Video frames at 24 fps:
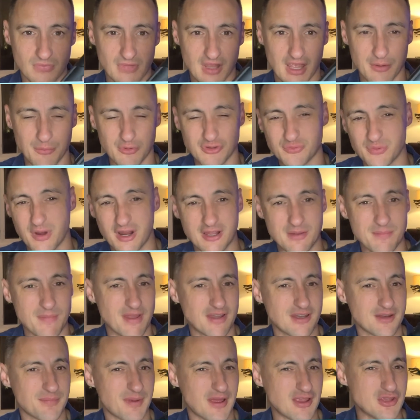It was
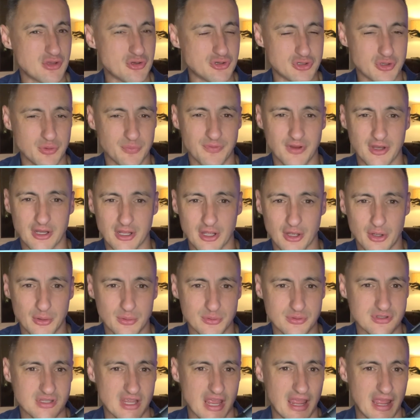recommended by YouTube
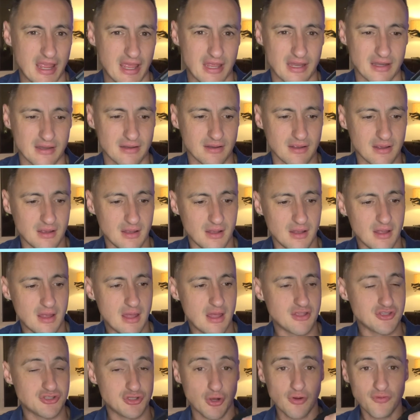videos, and
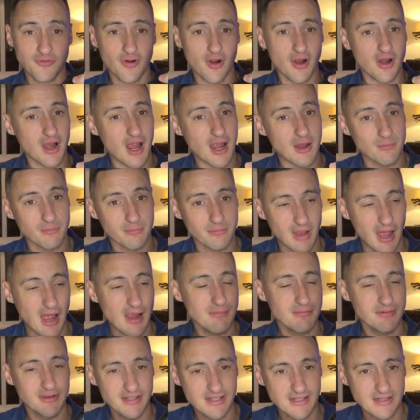so far I, I
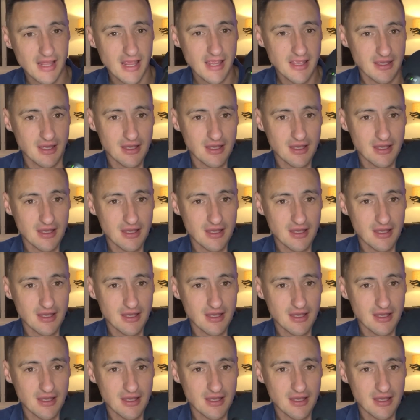really like